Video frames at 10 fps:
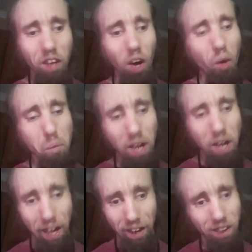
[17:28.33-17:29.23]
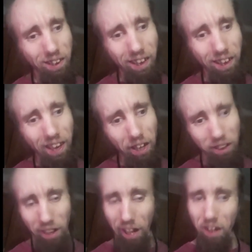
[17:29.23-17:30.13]
Y'all are mad. You
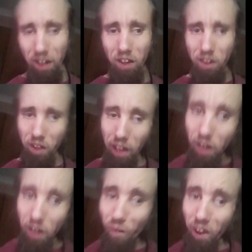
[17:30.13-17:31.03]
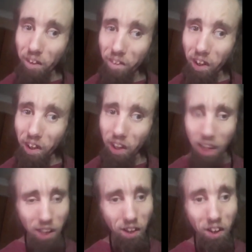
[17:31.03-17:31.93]
hate that. And you know what I say
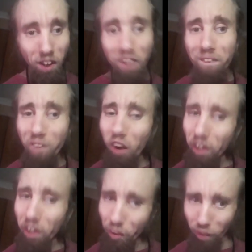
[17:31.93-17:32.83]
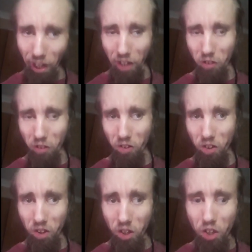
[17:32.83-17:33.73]
to that? Fuck you
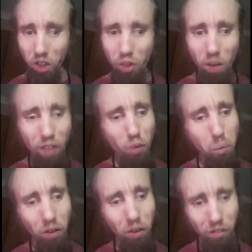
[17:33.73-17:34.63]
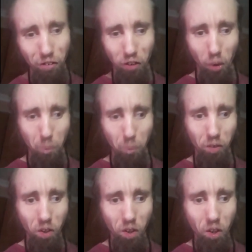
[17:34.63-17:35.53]
guys. You guys are a bunch of
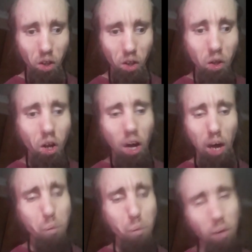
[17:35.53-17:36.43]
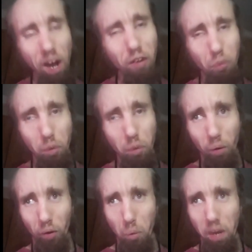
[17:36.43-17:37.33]
chumps. I'm proud
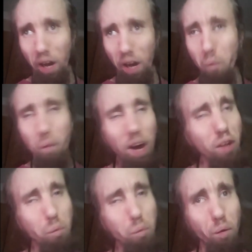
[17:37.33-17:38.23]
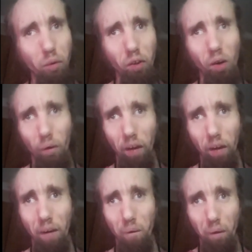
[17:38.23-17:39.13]
to be with her, man. I'm proud to be with the
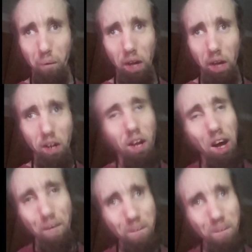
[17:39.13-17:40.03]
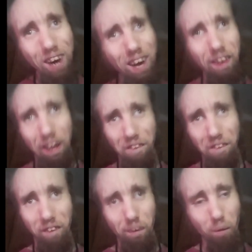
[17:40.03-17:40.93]
girl that I'm with, man. I'm proud of
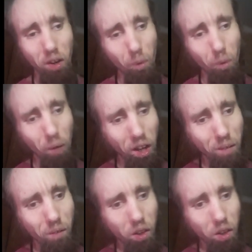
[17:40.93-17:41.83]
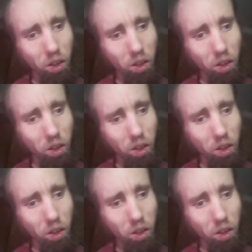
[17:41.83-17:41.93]
that shit. You wanna know why?